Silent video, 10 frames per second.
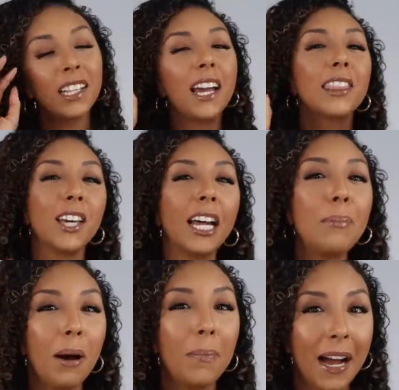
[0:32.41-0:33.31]
Like I thought
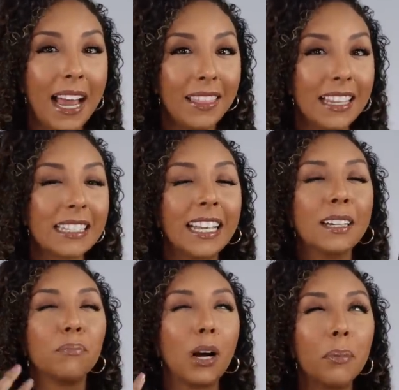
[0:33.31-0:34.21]
about buying this
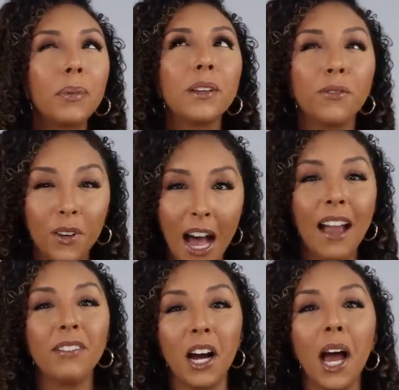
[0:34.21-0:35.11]
like probably
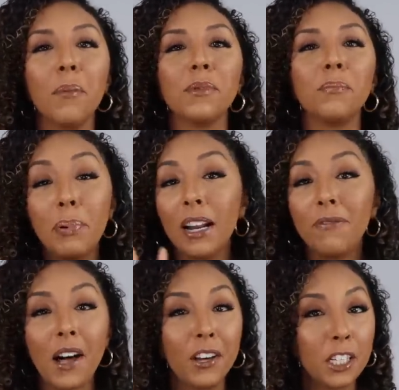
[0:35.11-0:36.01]
five times, but I
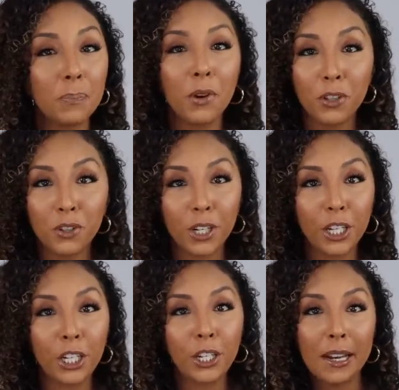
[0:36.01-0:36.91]
finally just pulled the
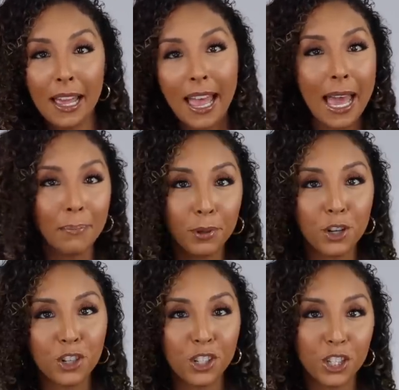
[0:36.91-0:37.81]
trigger and
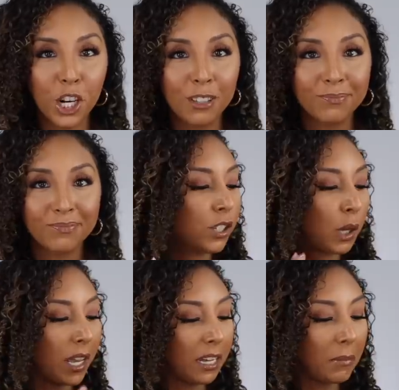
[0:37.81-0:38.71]
purchased her.
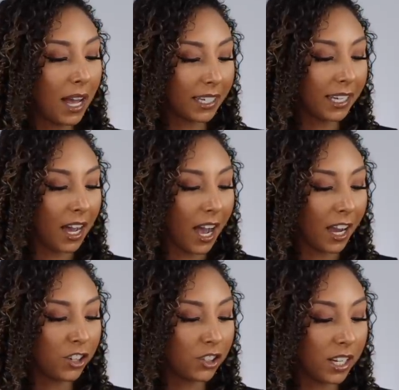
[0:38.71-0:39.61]
So Il
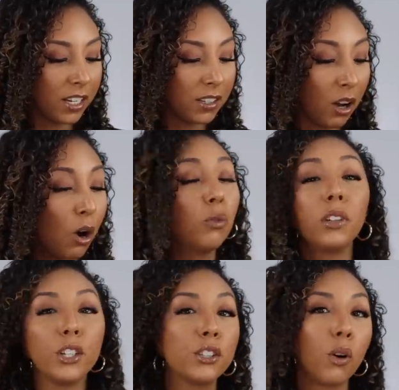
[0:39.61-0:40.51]
Makiage is
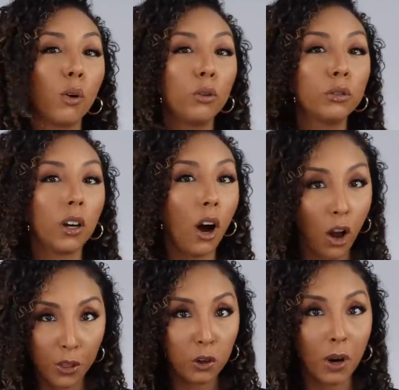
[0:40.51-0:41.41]
only sold
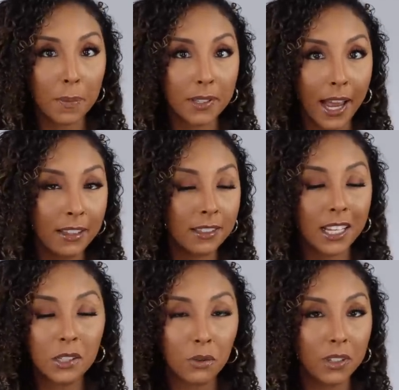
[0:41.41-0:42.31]
on their website,
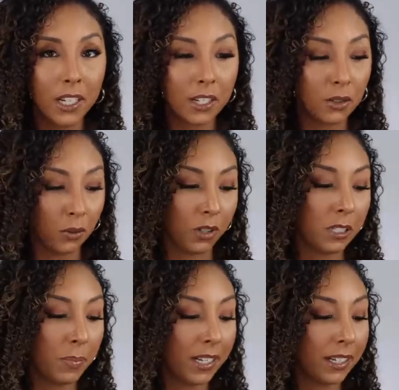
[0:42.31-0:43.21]
not sold in any
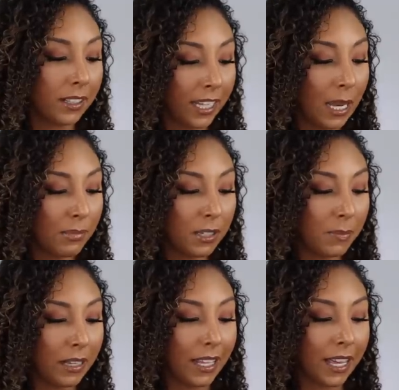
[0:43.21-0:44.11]
stores, but it claims to
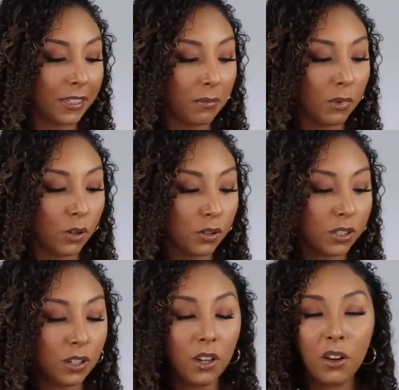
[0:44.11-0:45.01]
be like the
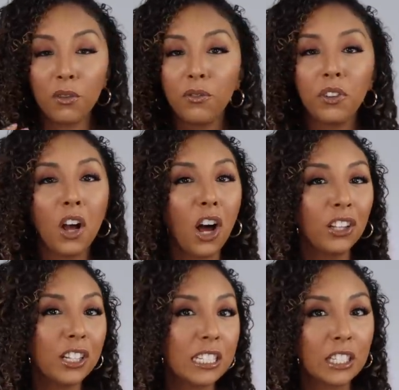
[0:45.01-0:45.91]
most
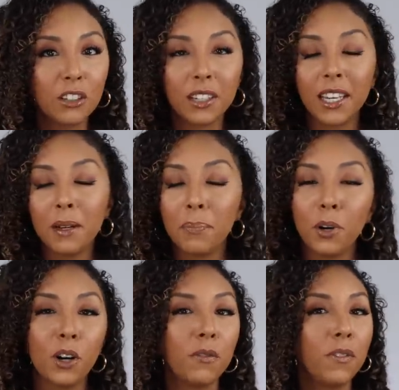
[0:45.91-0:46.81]
flawless looking,
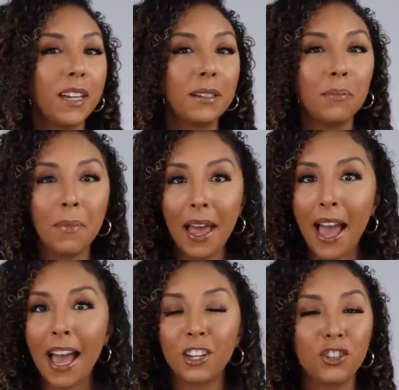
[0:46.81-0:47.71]
perfect
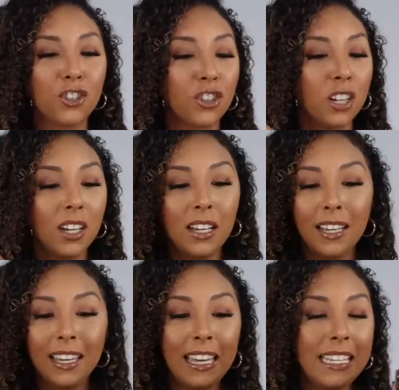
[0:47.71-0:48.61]
match,
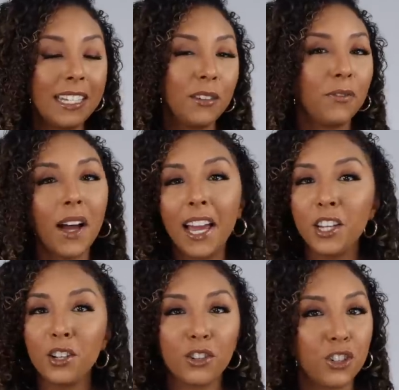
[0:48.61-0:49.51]
easy to
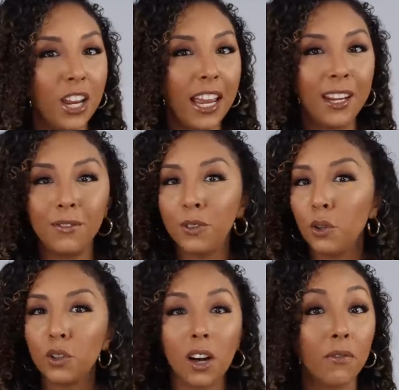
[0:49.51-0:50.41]
find your shade,
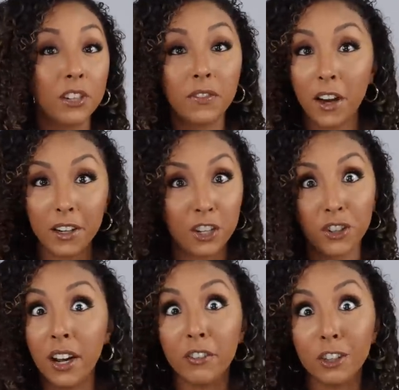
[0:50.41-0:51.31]
full coverage
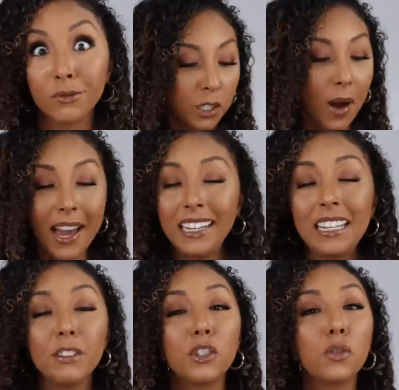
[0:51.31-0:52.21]
foundation ever. So I didn't
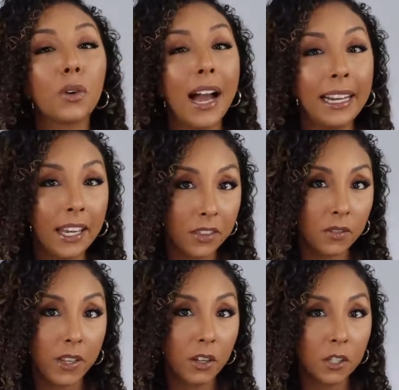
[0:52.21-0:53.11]
even try to get
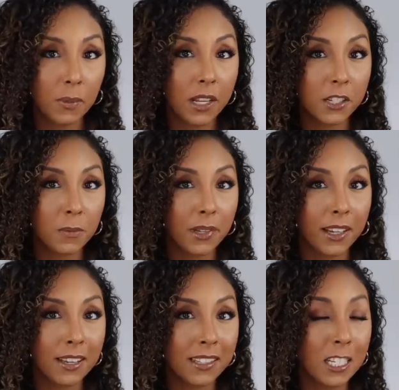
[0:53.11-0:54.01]
this video sponsored
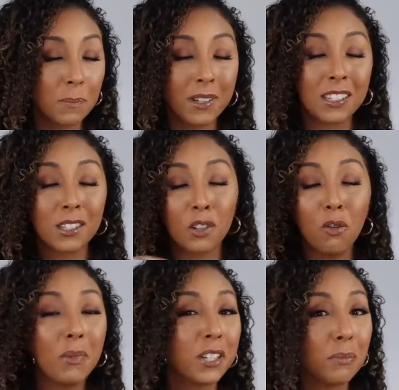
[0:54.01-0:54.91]
because they spend
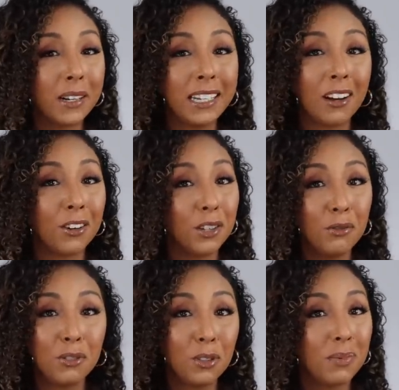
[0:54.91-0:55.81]
so much money on
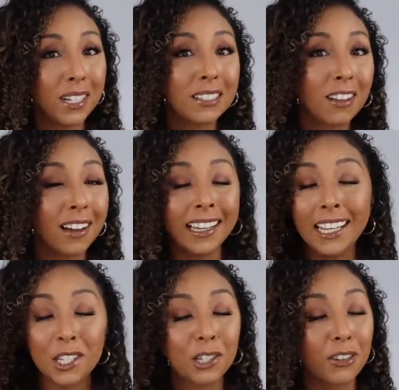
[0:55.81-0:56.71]
YouTube, TikTok, and
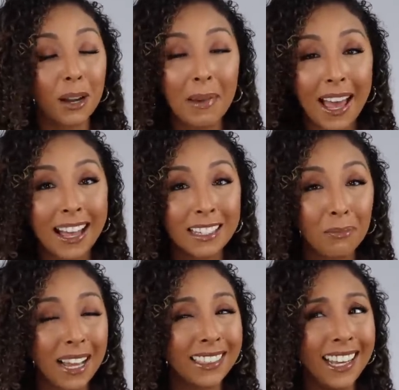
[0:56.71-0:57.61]
Instagram ads.
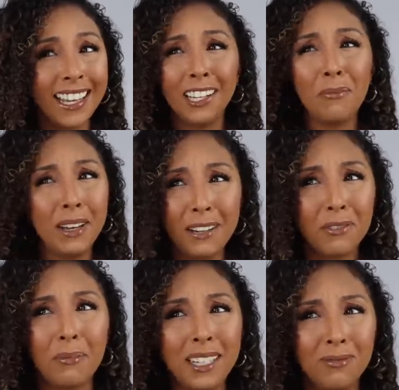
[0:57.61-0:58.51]
I'm like, they got no money
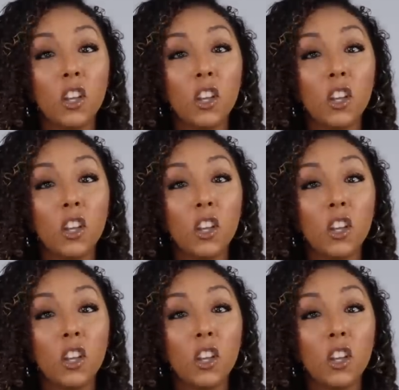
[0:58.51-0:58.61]
for me.